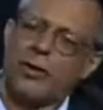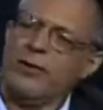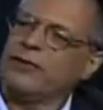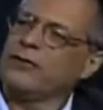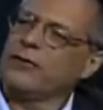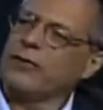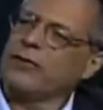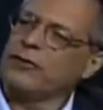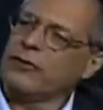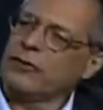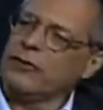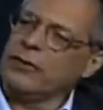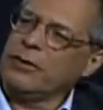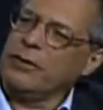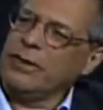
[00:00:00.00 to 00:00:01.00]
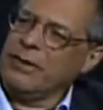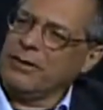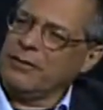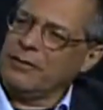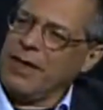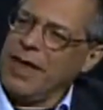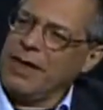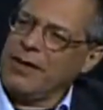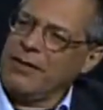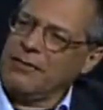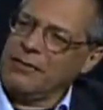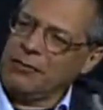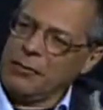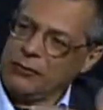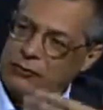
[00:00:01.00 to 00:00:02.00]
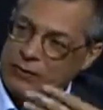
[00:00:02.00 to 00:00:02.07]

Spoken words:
is a repeat of that, of what you